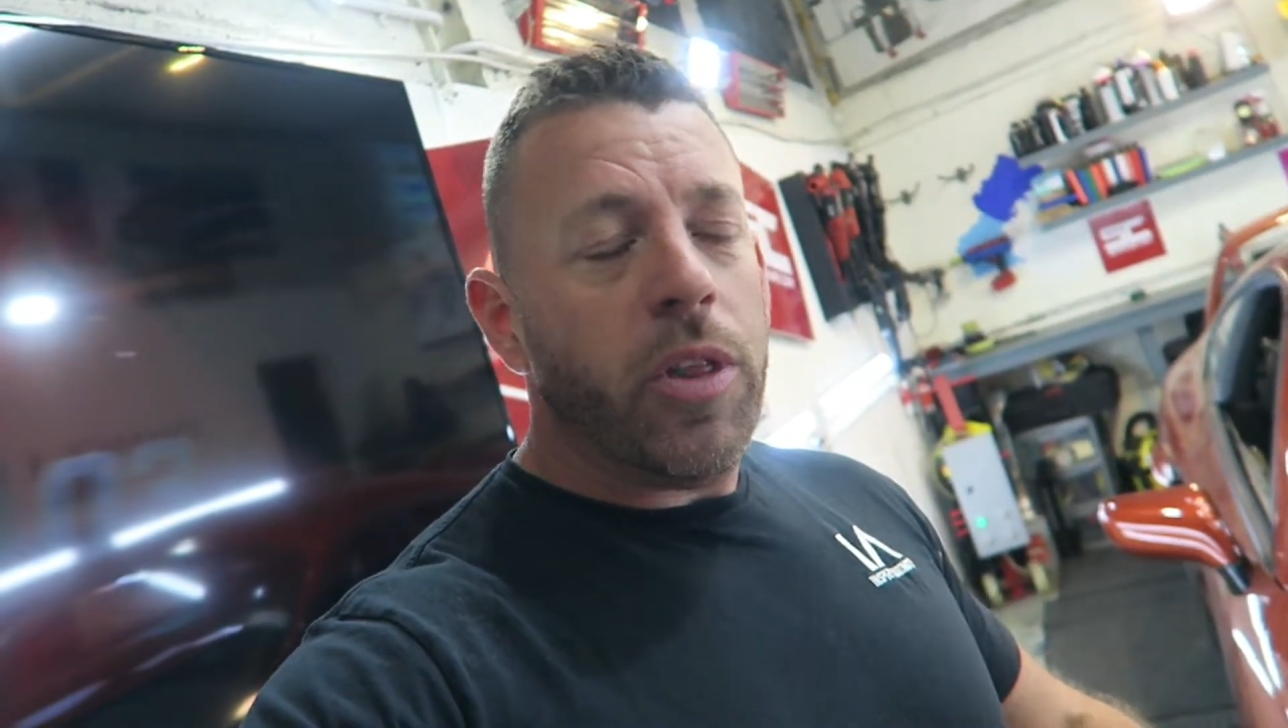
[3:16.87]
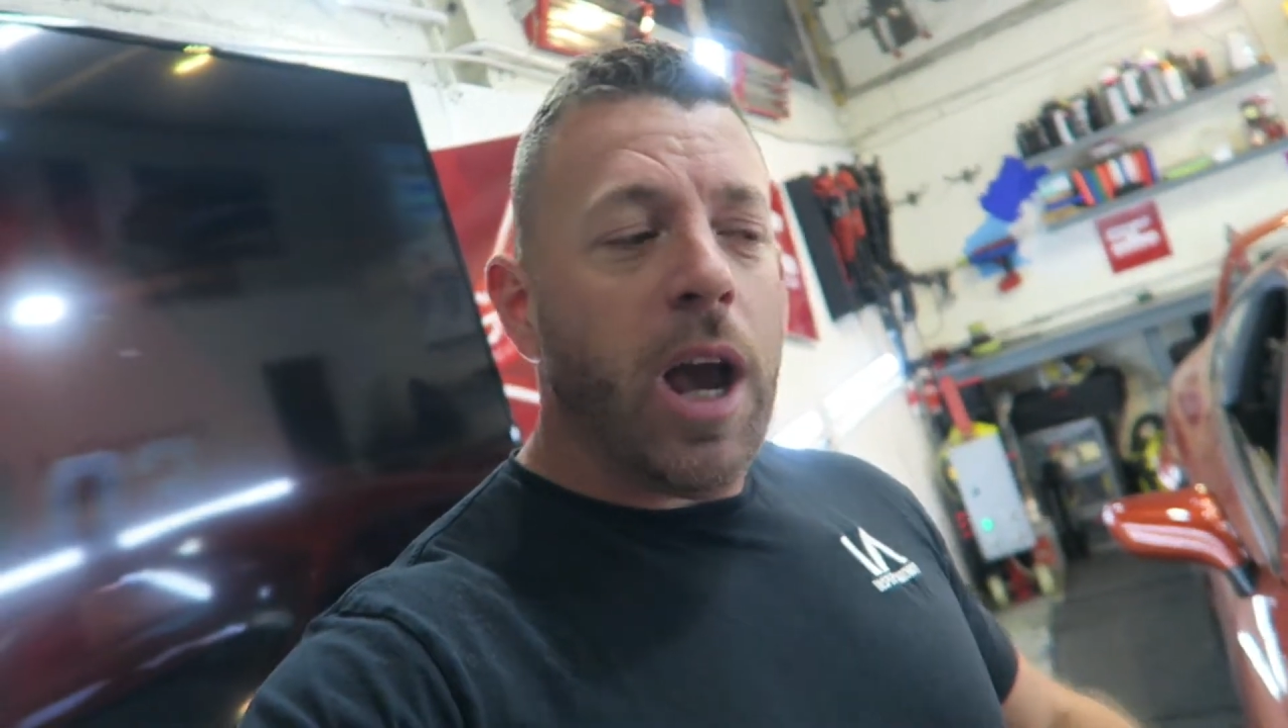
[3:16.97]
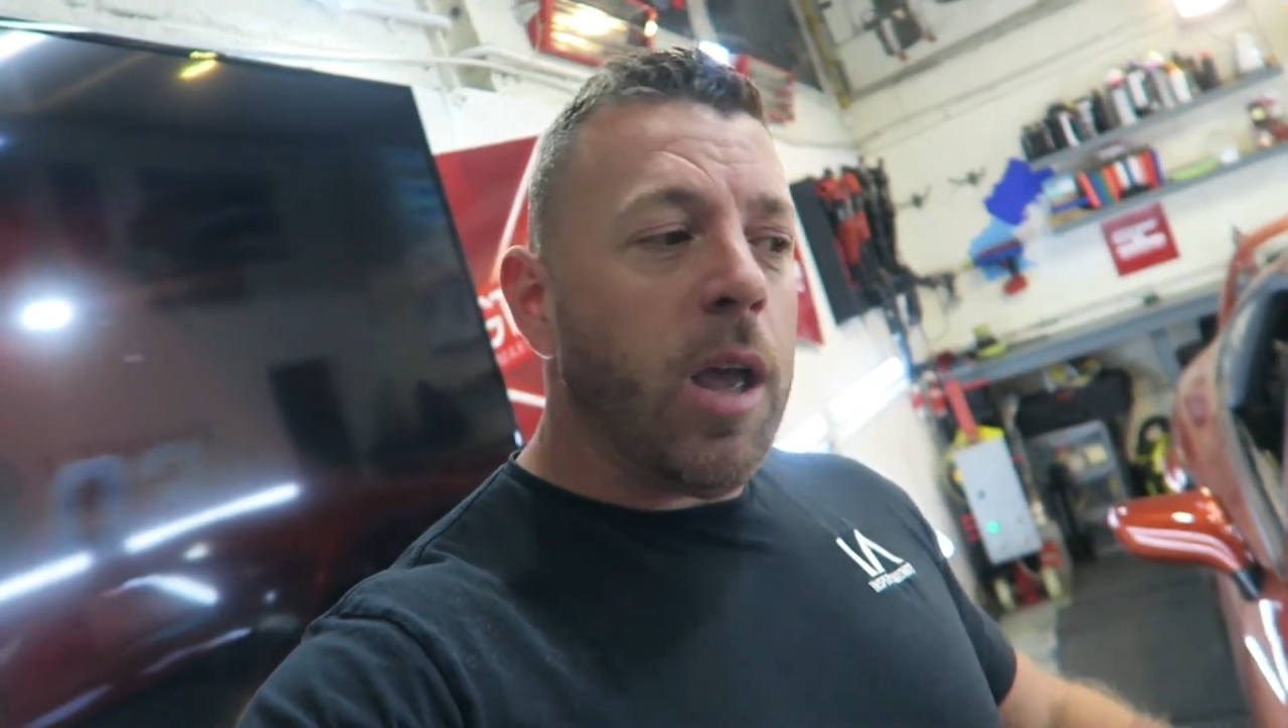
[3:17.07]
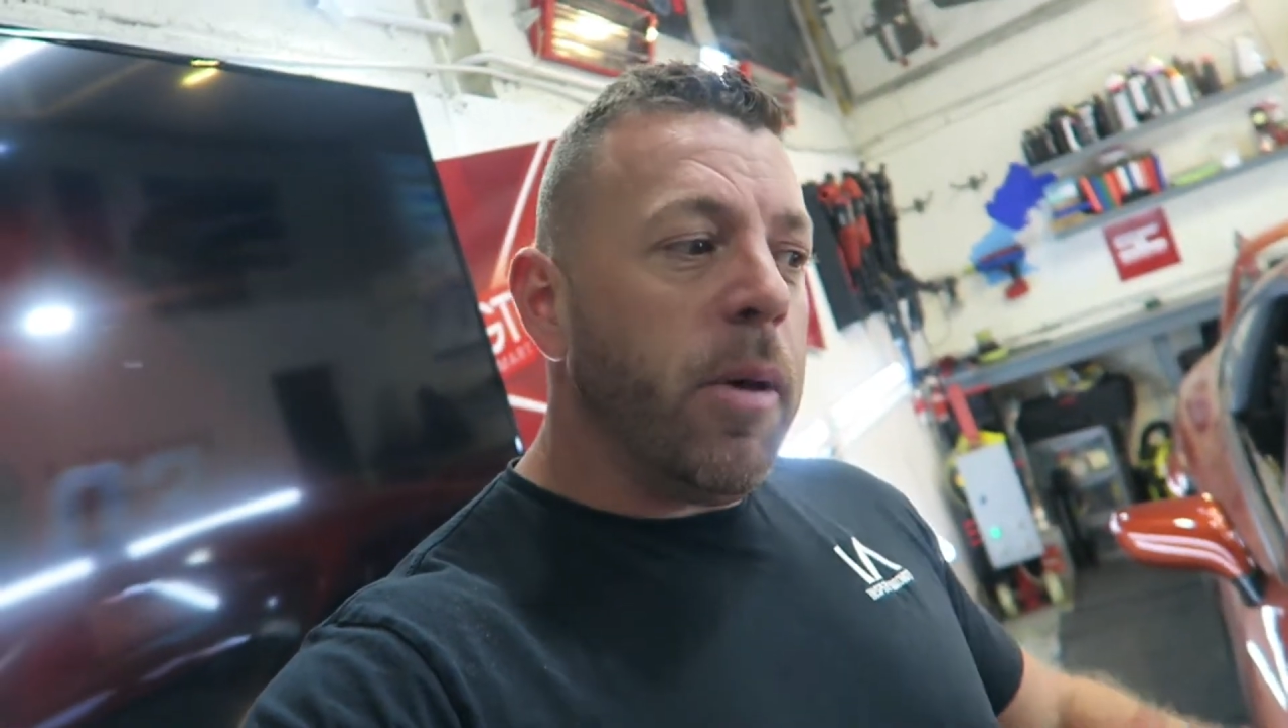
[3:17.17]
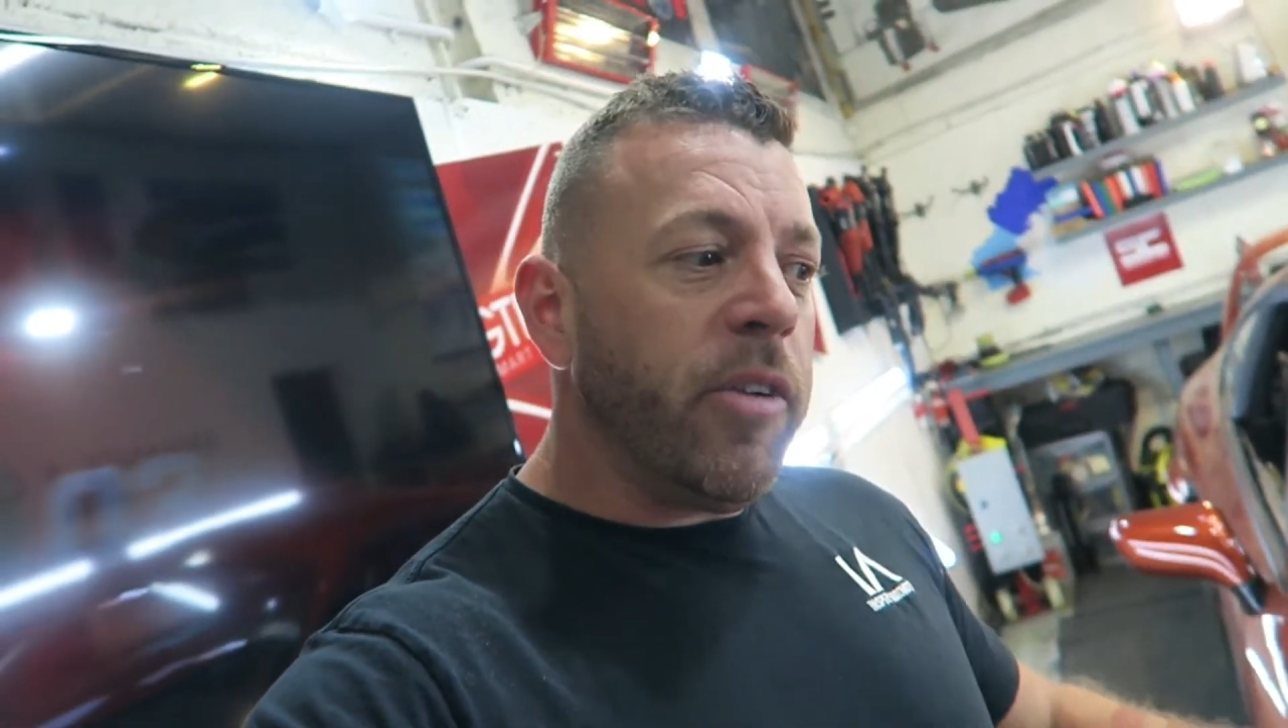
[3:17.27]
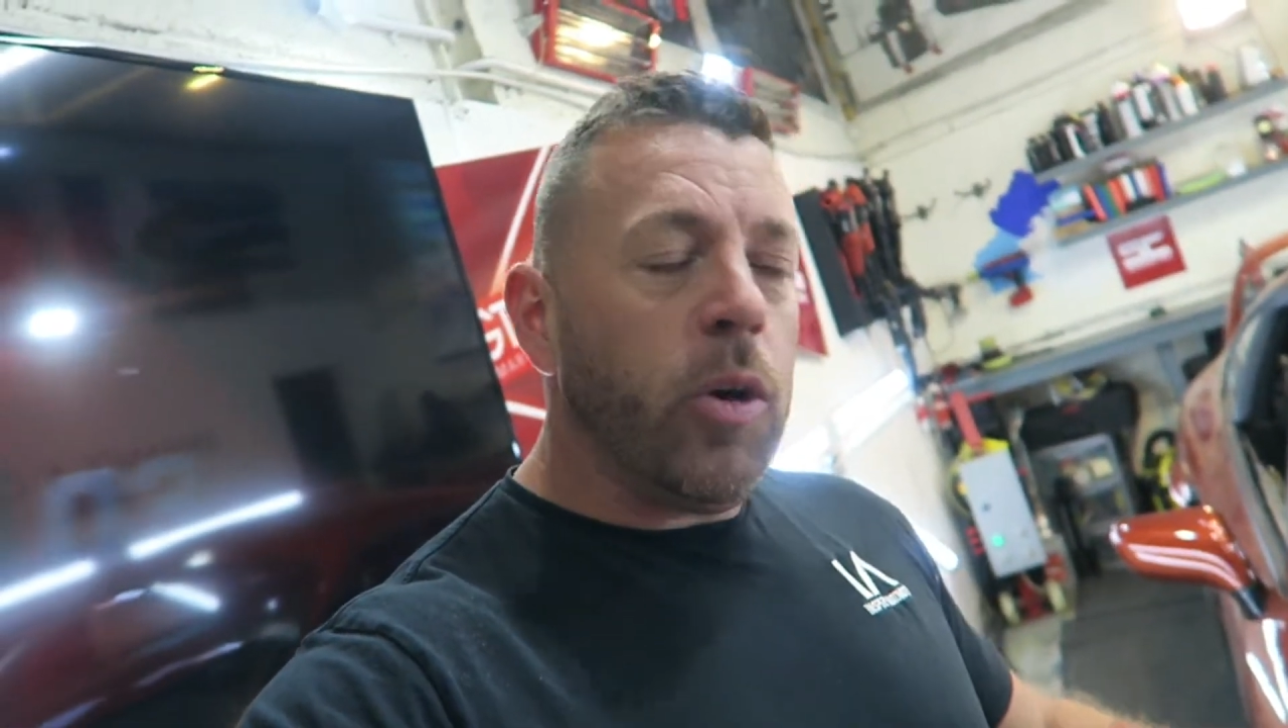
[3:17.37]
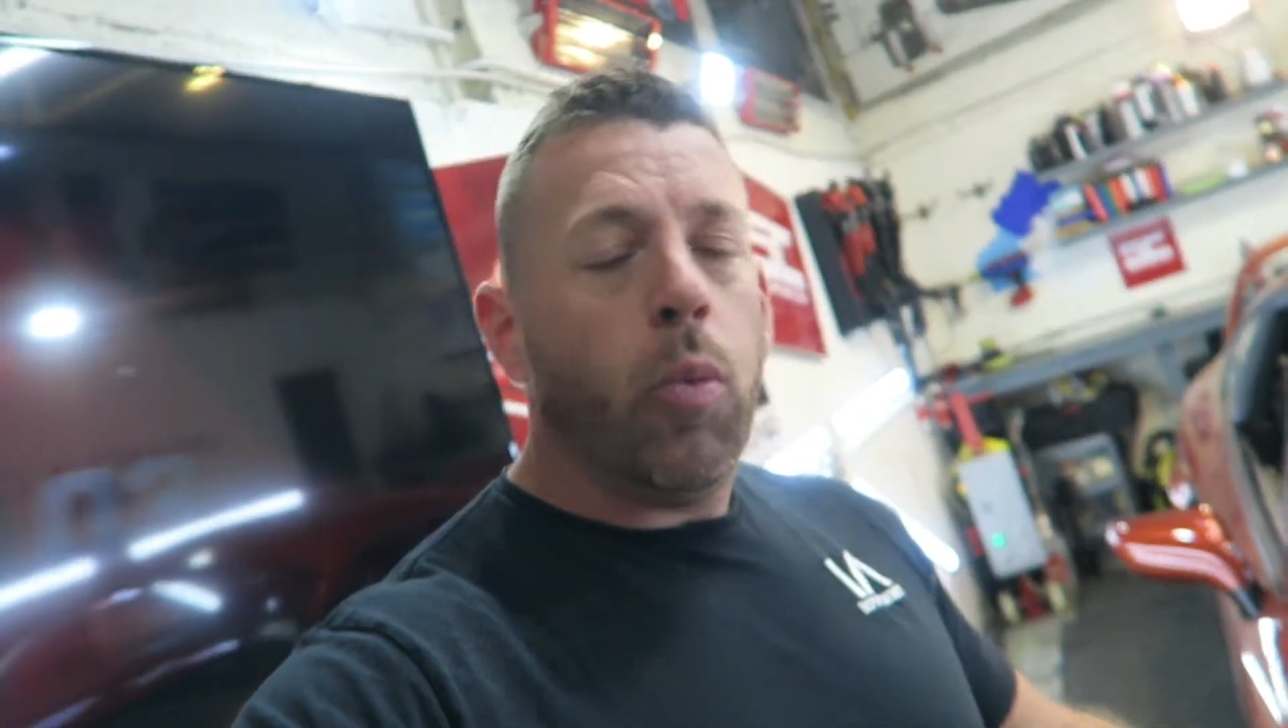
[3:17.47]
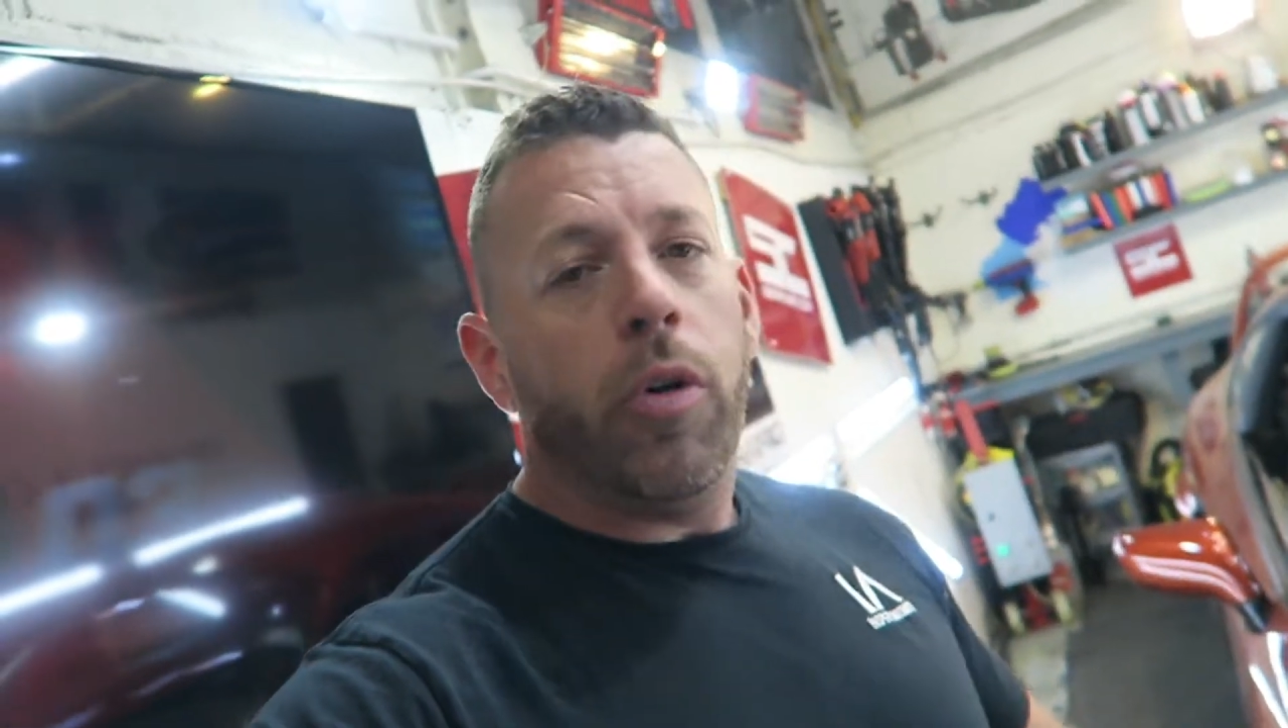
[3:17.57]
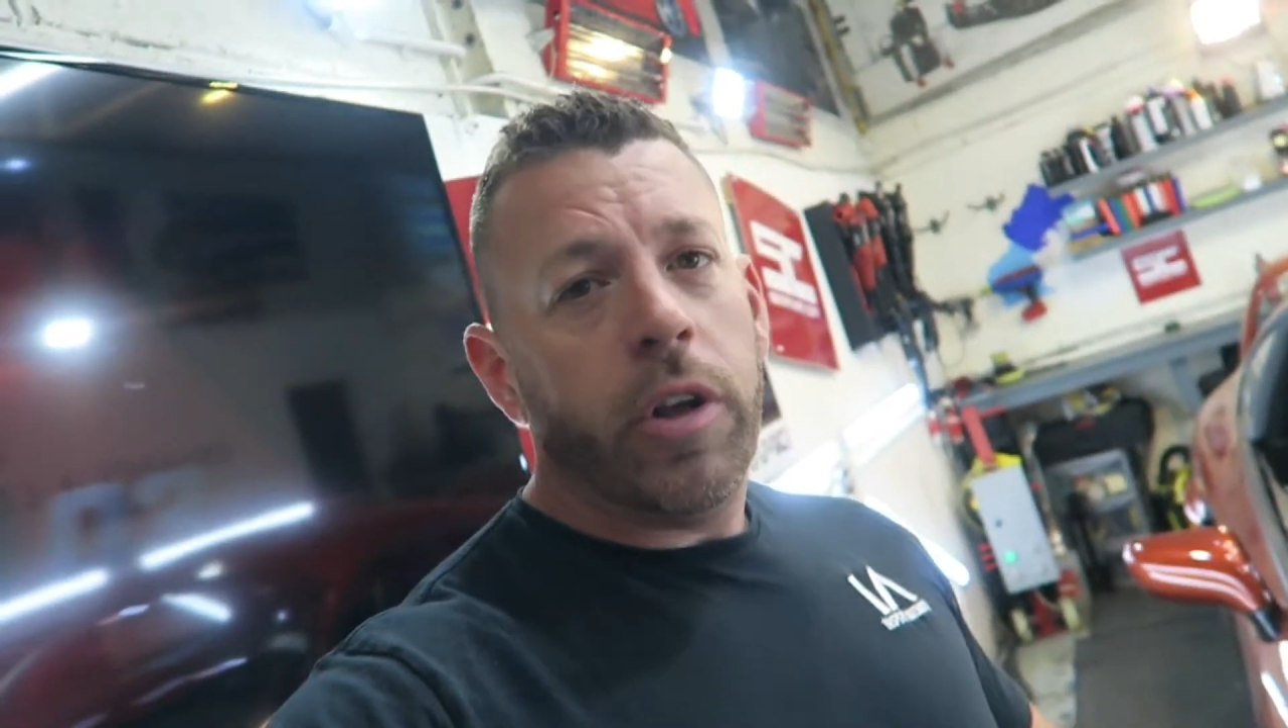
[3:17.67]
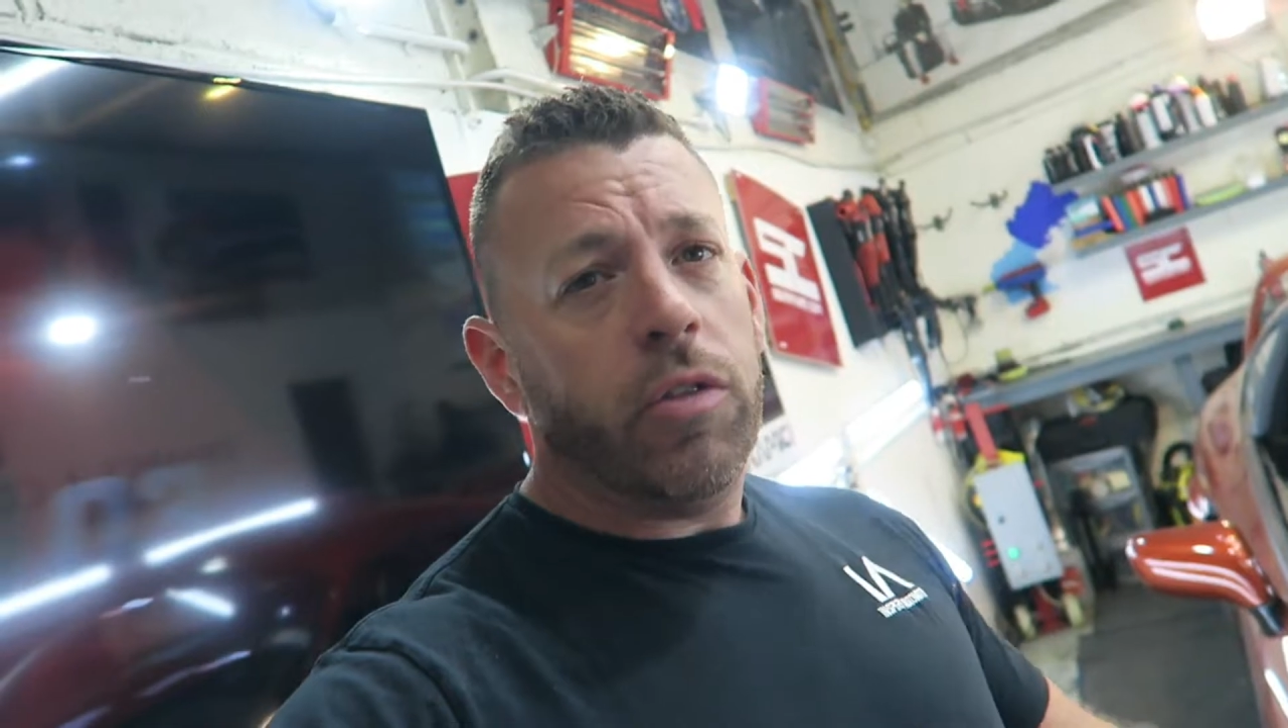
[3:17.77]
without him having
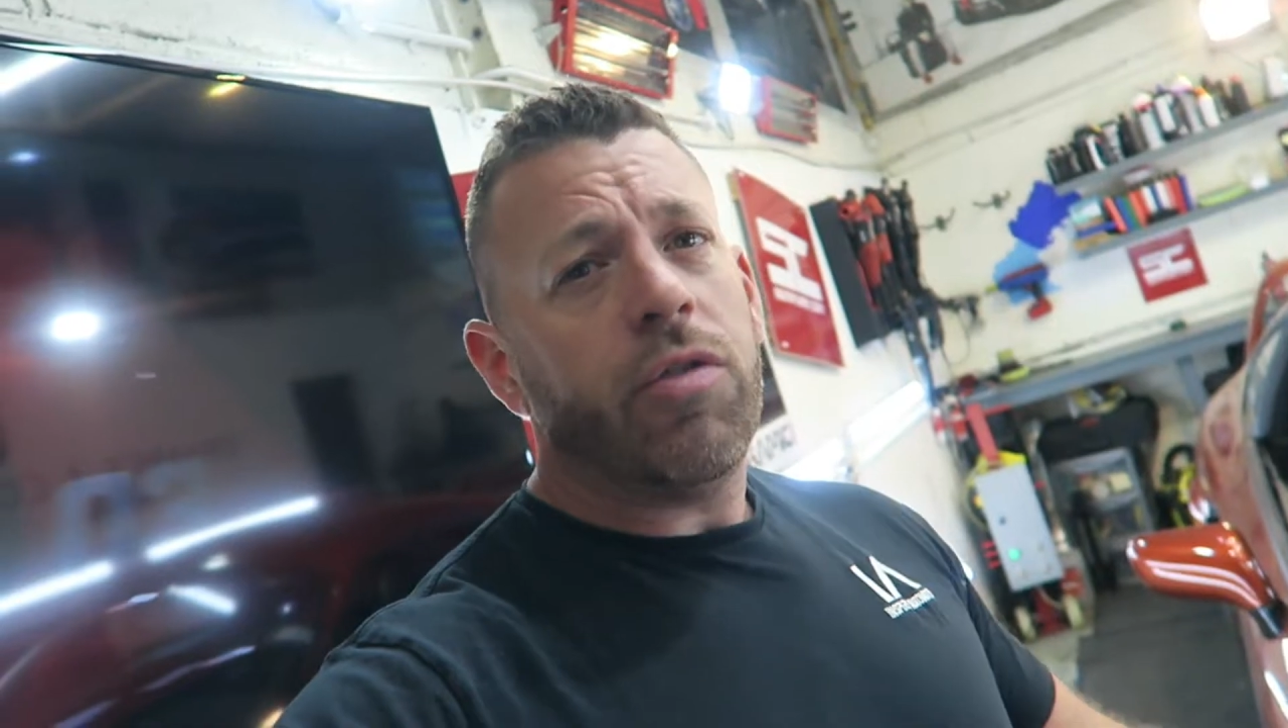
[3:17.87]
to worry